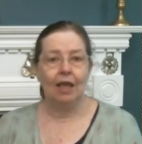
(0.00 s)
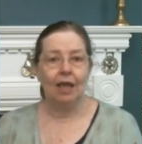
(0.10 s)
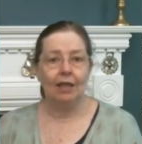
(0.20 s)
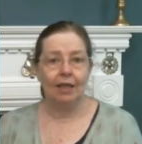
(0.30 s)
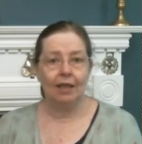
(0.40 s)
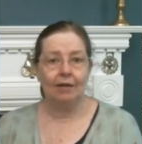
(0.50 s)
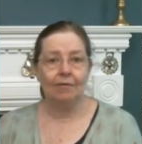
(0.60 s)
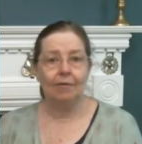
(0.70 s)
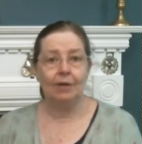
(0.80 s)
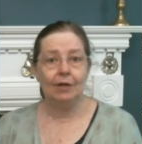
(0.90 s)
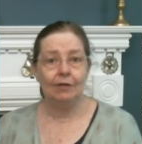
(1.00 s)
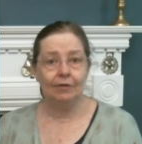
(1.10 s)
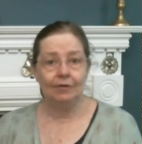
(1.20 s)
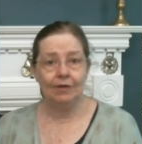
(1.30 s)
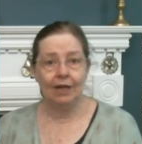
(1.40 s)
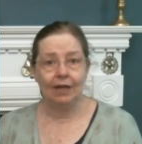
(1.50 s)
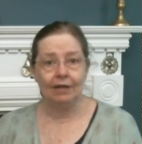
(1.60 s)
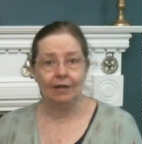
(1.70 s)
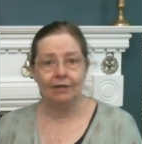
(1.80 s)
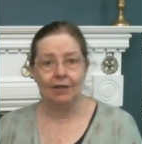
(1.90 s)
And then when you do
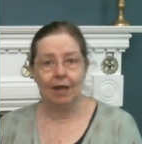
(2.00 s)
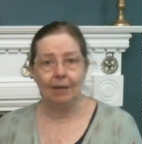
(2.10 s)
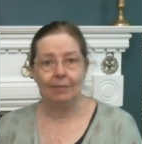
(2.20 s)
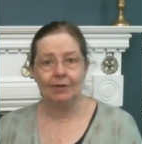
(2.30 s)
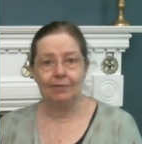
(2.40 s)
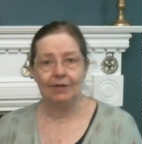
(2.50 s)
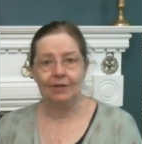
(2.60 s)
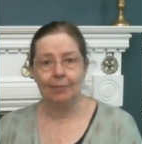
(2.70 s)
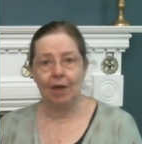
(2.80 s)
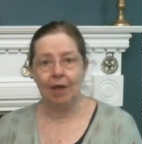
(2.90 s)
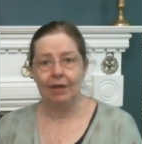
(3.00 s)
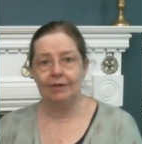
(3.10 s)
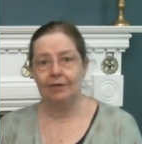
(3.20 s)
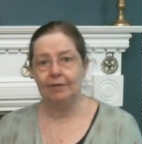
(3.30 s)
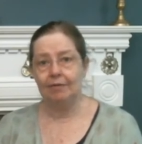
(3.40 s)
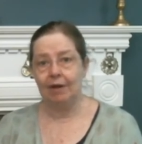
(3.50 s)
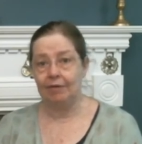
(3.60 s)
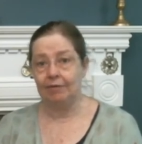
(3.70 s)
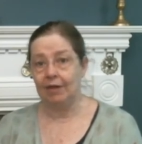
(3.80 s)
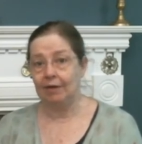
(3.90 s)
take the time to respond
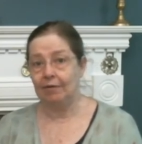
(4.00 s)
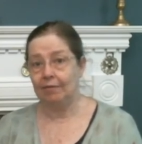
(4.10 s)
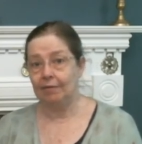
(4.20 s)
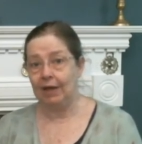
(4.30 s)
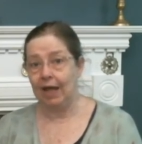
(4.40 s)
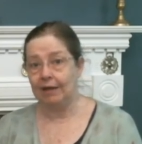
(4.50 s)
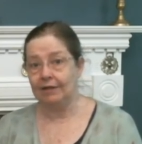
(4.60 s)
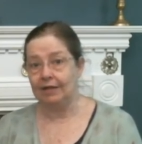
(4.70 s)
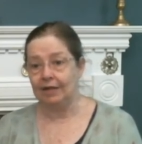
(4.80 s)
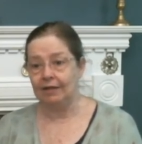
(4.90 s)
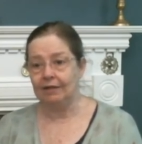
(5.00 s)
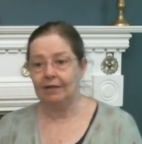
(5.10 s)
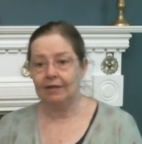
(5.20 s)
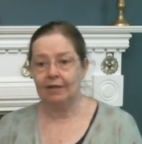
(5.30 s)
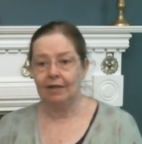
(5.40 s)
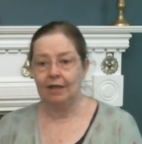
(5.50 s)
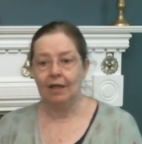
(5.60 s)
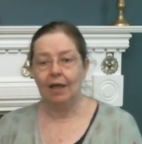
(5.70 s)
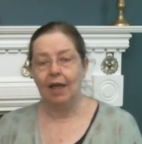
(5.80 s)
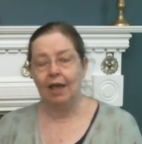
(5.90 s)
rather than reacting,
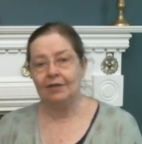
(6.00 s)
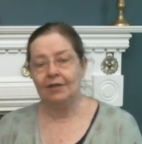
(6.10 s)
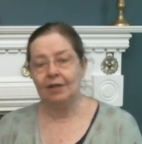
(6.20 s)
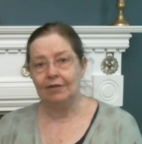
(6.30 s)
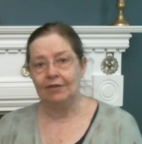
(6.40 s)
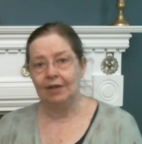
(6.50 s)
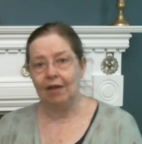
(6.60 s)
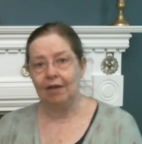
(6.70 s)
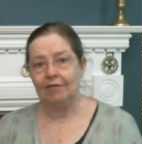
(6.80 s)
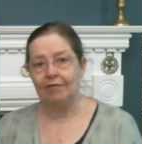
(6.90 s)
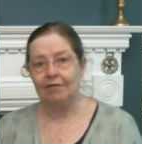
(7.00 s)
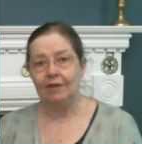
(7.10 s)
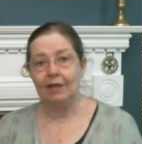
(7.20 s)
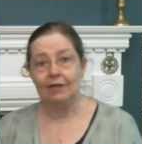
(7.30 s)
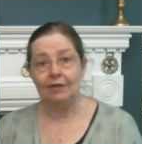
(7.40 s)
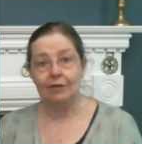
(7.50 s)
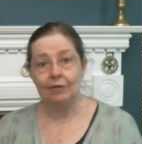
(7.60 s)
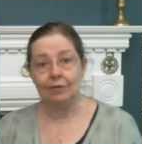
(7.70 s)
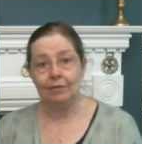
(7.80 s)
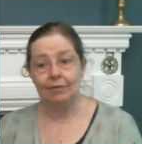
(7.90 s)
ask yourself, is it
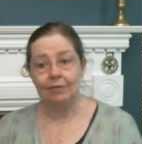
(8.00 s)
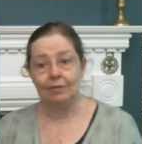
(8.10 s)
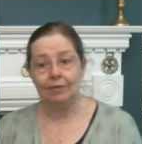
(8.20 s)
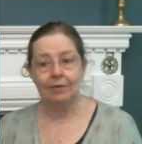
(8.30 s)
true?